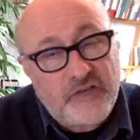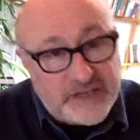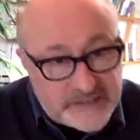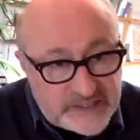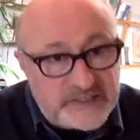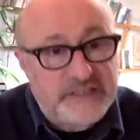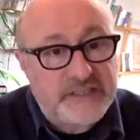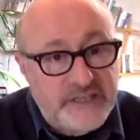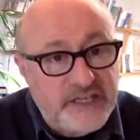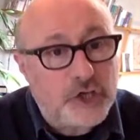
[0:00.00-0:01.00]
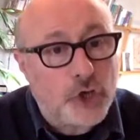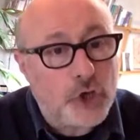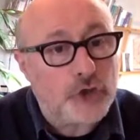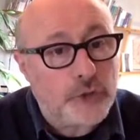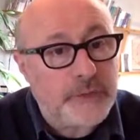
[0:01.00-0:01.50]
That is
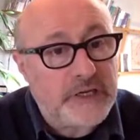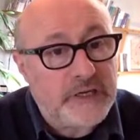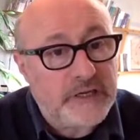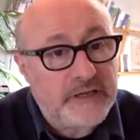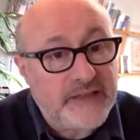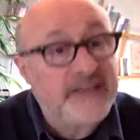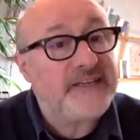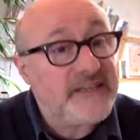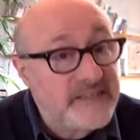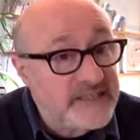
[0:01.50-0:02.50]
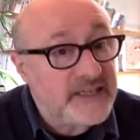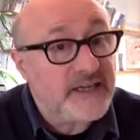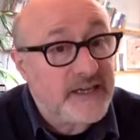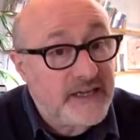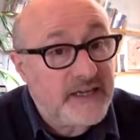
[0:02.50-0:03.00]
Ecolonomy. That is
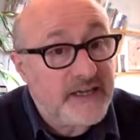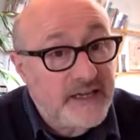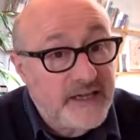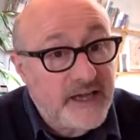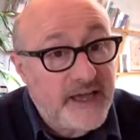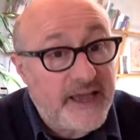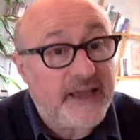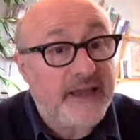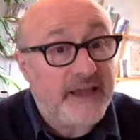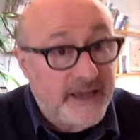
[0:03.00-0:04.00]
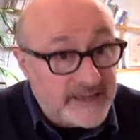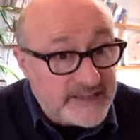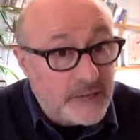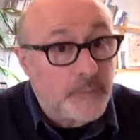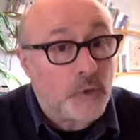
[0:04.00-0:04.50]
an
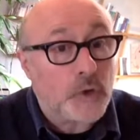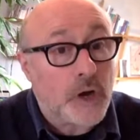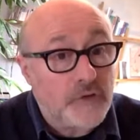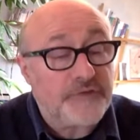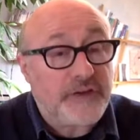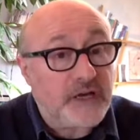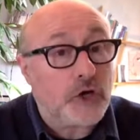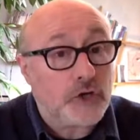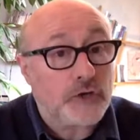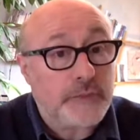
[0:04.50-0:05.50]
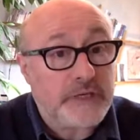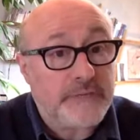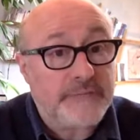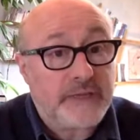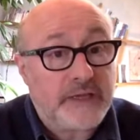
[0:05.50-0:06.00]
example of Ecolonomy.